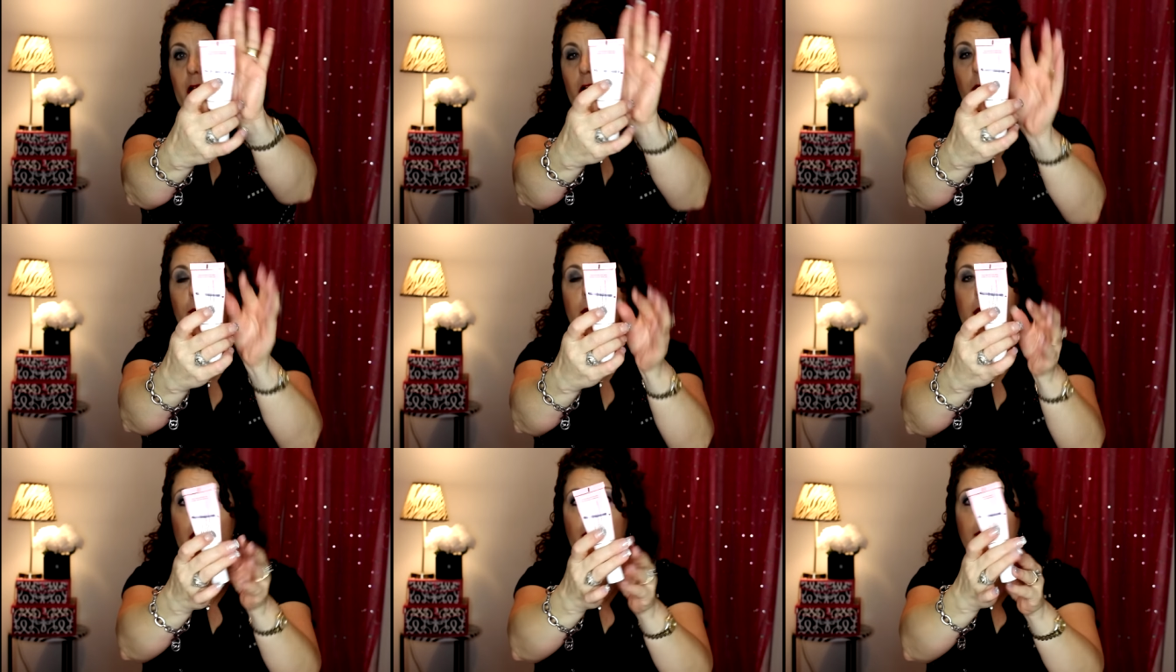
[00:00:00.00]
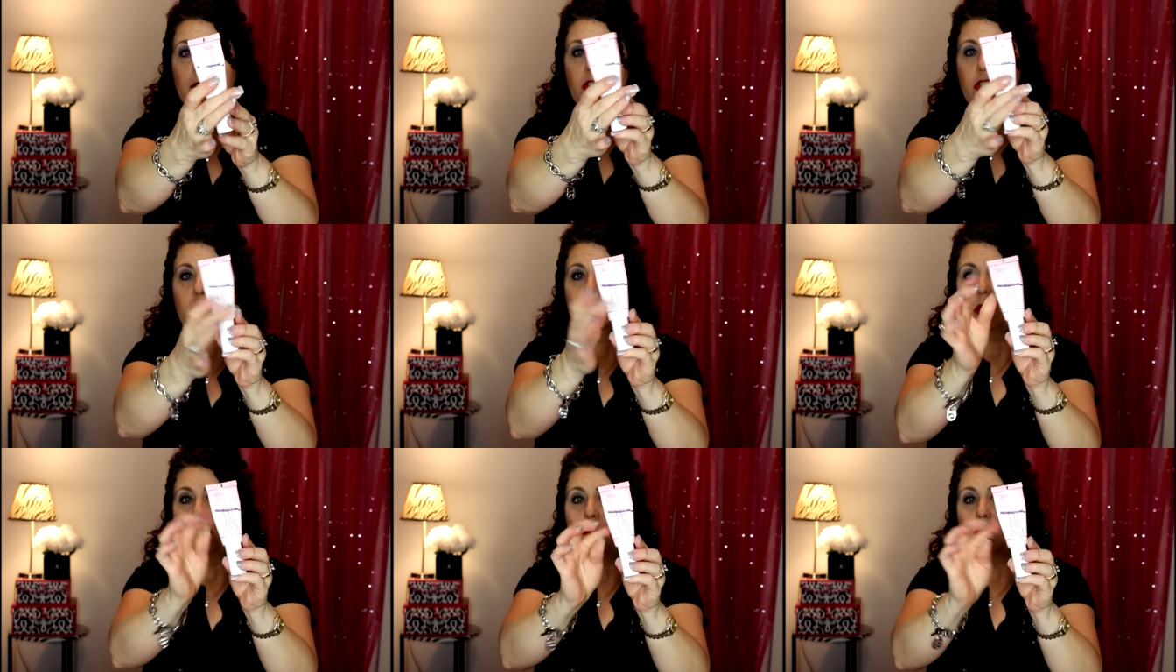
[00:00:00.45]
I'll be able to
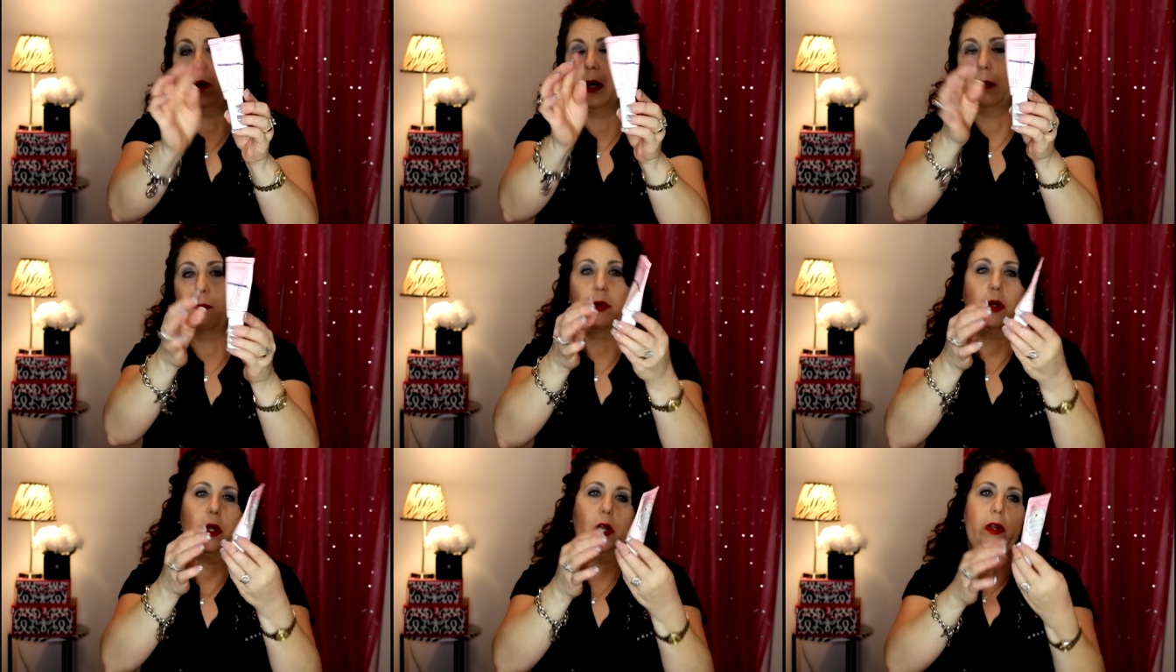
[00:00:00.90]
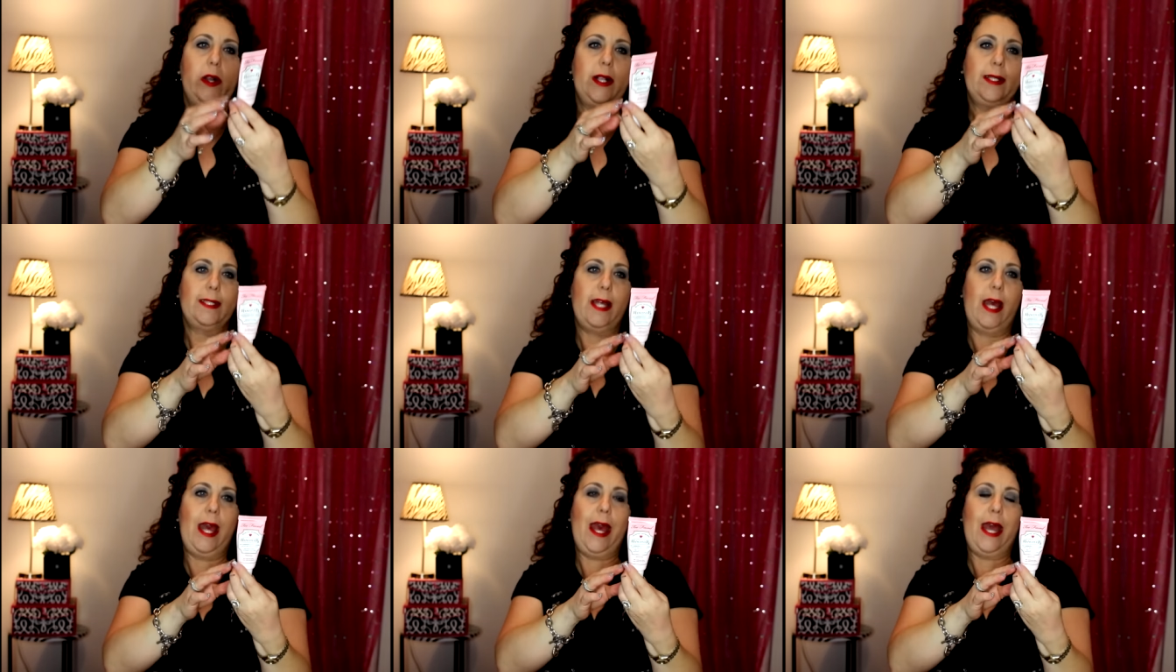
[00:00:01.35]
show you what
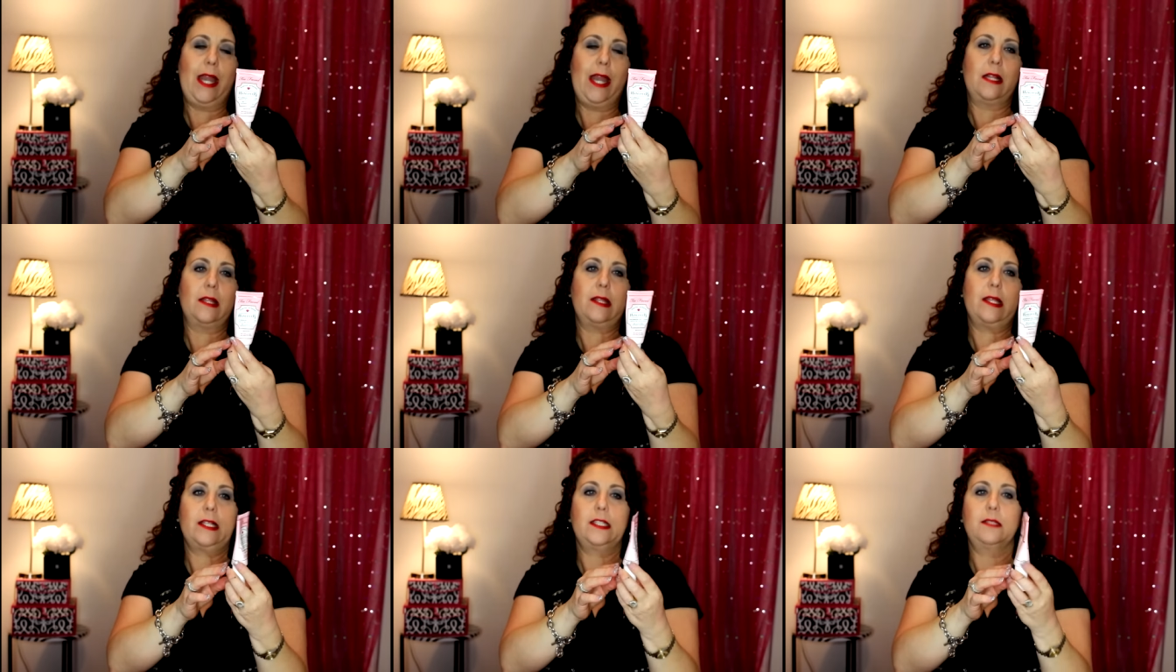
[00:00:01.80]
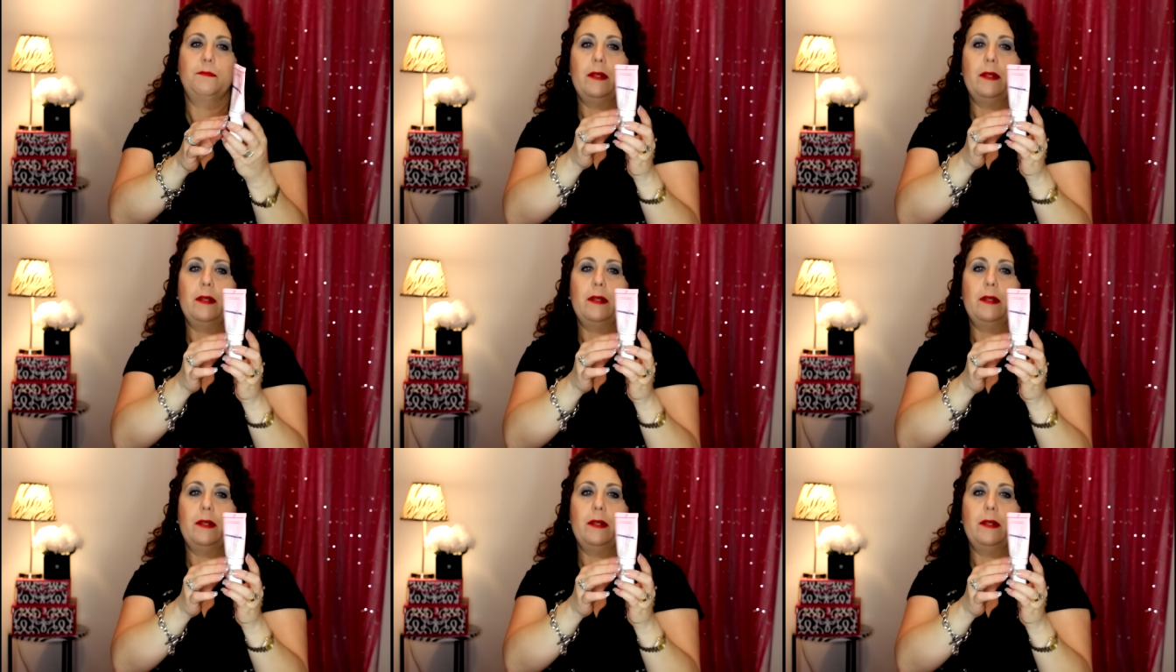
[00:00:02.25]
progress I had in this.